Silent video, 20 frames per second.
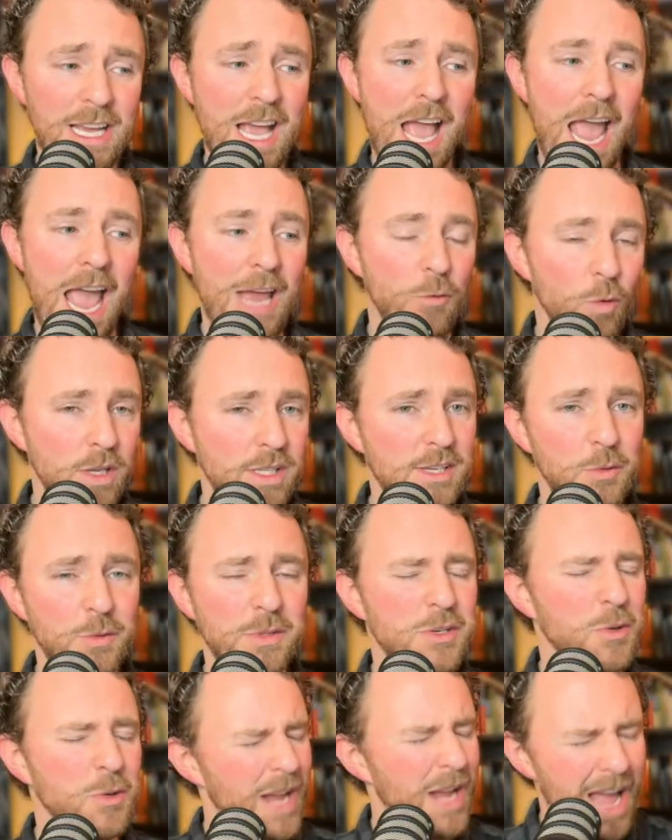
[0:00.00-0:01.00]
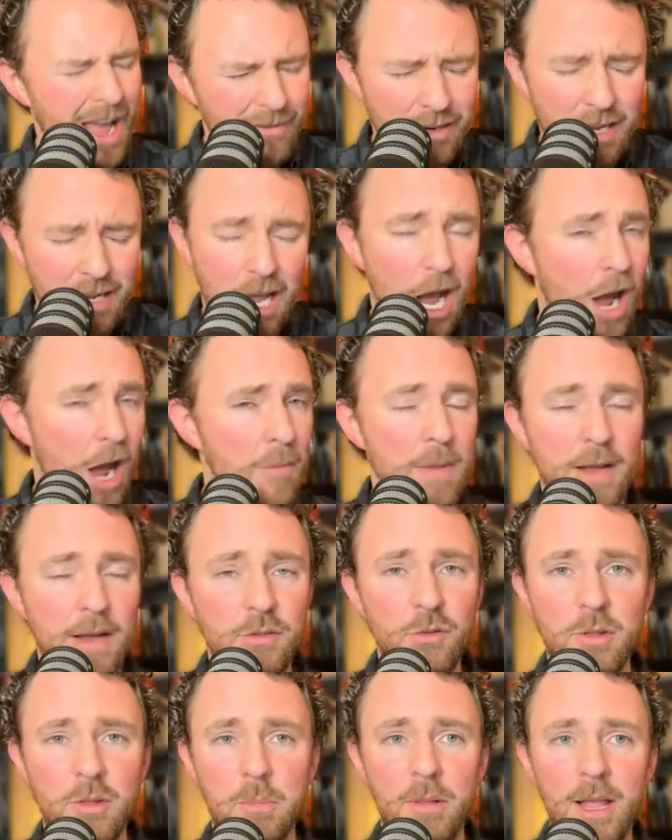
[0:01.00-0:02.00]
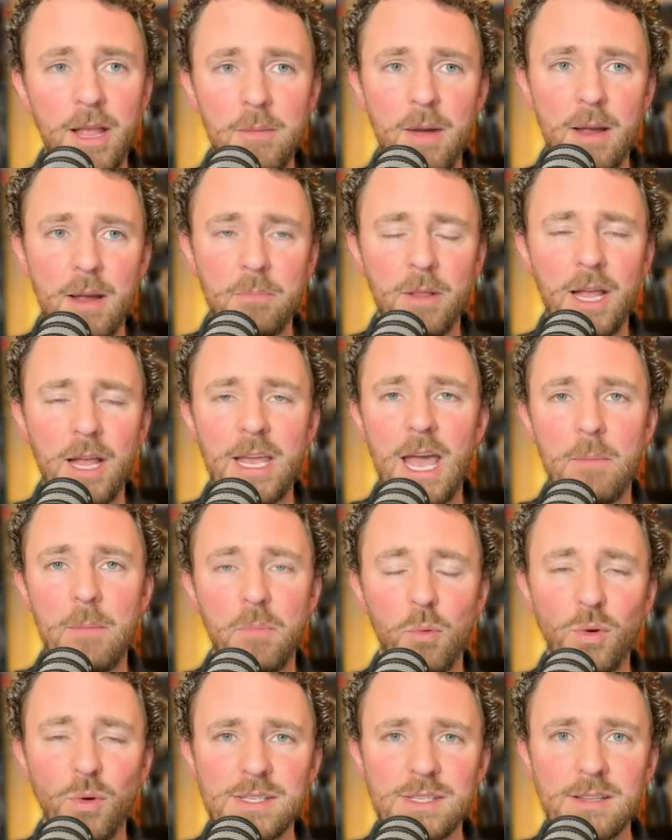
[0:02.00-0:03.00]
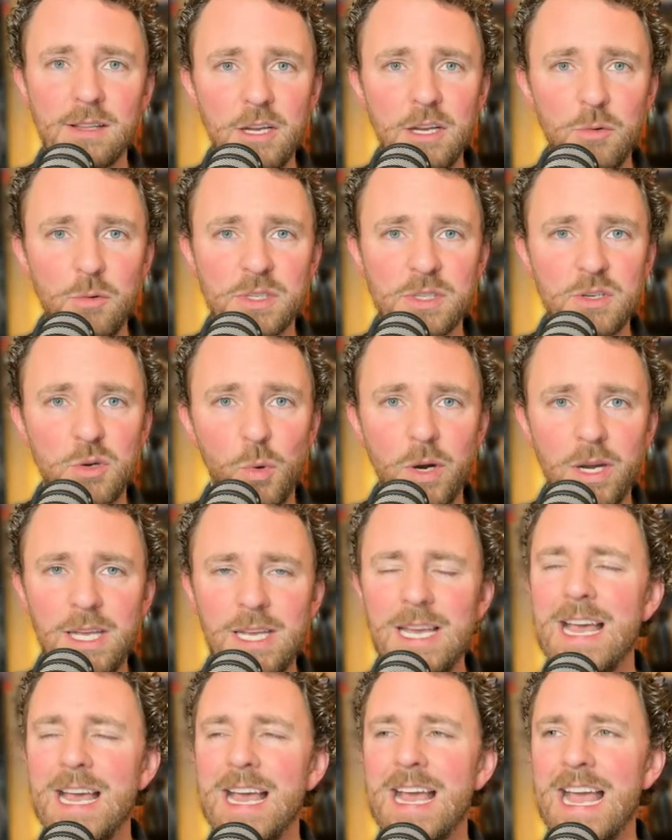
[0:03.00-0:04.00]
And once it was 20, I haven't gone back through the play-by-play yet, but once the lead was 20,